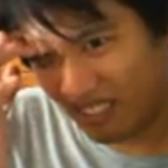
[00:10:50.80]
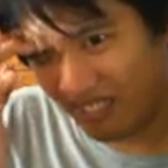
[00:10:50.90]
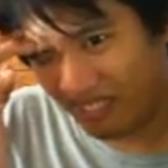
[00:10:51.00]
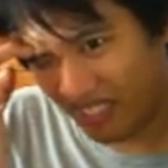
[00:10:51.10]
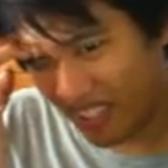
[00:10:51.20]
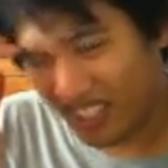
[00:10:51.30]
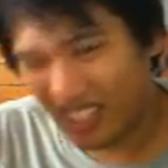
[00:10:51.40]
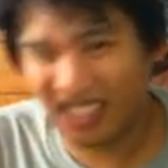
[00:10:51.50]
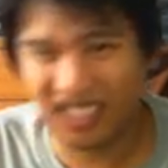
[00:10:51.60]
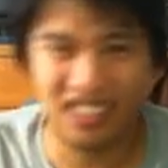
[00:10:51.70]

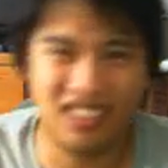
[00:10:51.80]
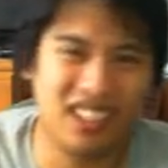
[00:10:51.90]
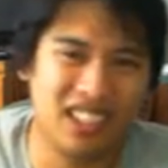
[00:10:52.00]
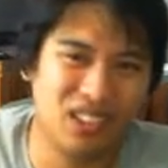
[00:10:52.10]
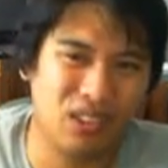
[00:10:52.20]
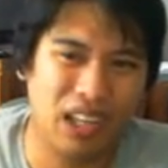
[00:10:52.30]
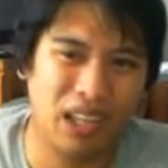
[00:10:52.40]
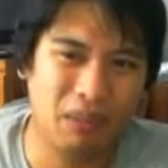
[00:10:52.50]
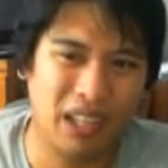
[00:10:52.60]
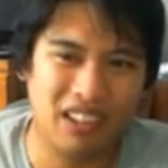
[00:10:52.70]
fight that aren't, like,
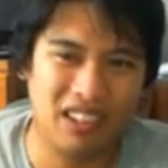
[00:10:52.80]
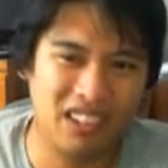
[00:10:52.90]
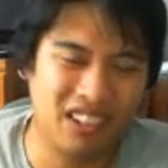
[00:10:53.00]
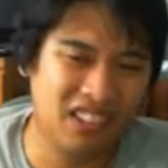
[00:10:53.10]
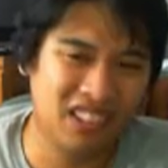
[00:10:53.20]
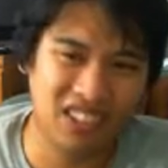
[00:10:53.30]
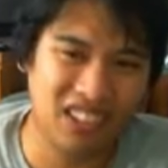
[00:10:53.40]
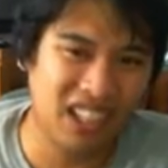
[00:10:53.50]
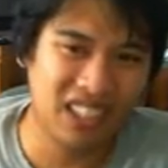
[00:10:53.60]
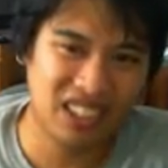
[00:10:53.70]
training partners or
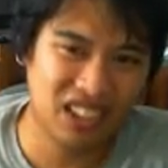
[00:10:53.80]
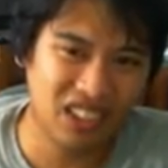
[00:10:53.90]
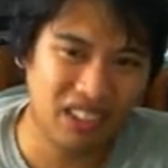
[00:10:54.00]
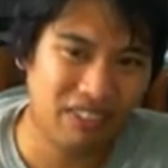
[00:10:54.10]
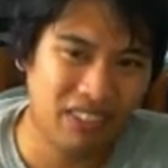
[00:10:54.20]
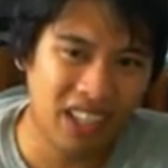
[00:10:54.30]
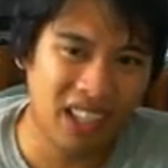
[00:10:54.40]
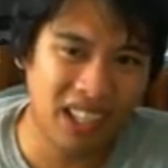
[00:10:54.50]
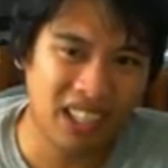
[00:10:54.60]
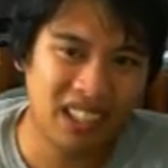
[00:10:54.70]
guys he's already
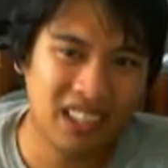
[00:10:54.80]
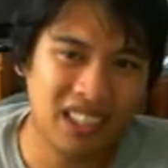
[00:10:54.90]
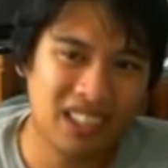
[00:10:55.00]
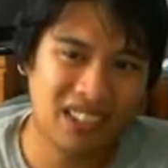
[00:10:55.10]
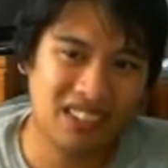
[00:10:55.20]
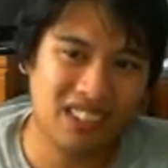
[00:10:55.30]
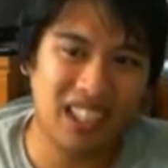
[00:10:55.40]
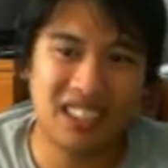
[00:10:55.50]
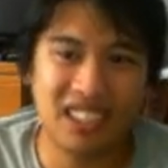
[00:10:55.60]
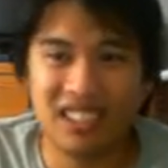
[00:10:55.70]
fought or
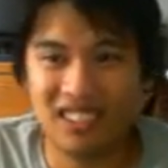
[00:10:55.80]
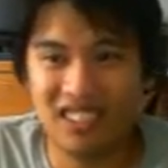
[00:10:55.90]
guys that are